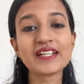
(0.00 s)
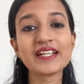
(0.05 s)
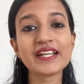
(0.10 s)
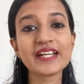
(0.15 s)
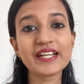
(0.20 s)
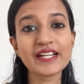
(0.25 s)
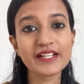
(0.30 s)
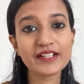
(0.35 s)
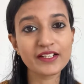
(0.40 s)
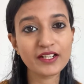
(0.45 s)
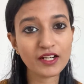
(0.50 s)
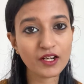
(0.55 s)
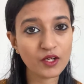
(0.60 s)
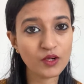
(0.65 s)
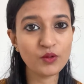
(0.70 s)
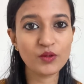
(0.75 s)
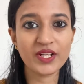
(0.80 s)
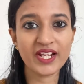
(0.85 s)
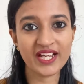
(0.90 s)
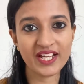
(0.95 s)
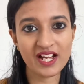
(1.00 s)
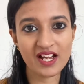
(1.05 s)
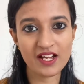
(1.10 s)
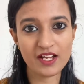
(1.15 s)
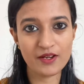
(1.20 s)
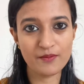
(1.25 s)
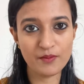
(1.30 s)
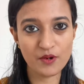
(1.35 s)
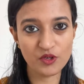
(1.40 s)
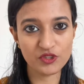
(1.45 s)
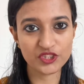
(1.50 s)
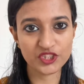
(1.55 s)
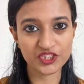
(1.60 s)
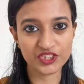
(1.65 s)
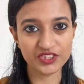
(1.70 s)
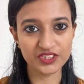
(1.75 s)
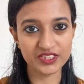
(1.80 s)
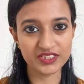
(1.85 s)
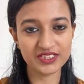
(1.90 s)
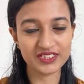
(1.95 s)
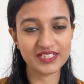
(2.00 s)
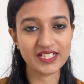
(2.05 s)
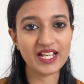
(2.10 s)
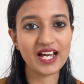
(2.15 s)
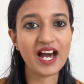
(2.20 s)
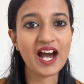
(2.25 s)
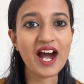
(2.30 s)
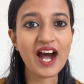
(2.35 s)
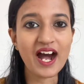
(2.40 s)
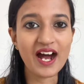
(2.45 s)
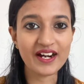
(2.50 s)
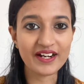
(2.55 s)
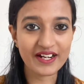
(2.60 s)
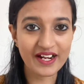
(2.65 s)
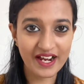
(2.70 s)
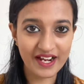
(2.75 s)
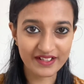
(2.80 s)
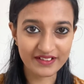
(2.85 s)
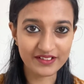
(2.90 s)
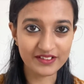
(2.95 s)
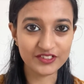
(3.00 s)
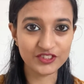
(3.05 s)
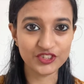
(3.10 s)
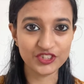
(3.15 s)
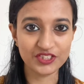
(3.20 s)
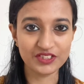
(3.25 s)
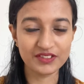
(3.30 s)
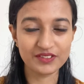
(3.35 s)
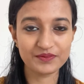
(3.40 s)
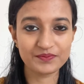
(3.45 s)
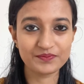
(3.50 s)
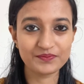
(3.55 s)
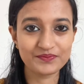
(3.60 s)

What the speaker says: including our emotions, are energy.